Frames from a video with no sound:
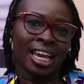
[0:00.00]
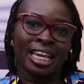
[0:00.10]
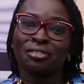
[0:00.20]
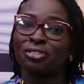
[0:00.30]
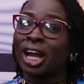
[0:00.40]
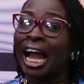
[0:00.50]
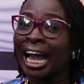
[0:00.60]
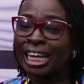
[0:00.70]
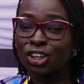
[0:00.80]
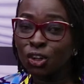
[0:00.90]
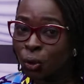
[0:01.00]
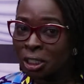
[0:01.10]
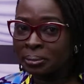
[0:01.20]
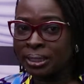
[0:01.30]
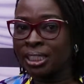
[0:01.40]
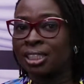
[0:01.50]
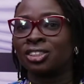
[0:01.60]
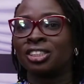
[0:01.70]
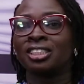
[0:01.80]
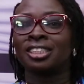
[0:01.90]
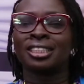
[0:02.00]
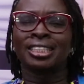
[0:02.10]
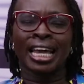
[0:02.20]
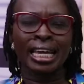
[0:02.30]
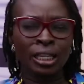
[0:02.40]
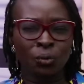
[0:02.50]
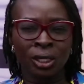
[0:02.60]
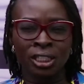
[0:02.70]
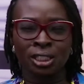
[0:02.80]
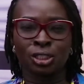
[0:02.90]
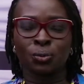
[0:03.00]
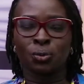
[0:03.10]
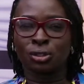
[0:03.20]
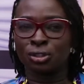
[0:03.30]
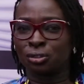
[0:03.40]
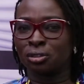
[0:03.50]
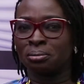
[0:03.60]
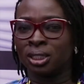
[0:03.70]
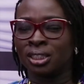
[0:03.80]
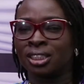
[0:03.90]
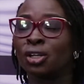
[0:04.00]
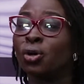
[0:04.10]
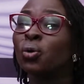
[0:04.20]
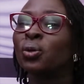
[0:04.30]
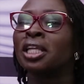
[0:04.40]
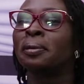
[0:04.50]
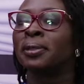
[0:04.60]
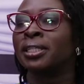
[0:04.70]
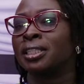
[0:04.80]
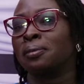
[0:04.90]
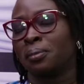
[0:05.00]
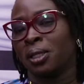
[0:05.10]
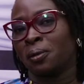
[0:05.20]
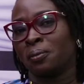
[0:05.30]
If you had no limitations as anyone in this world you could meet, who would that person be?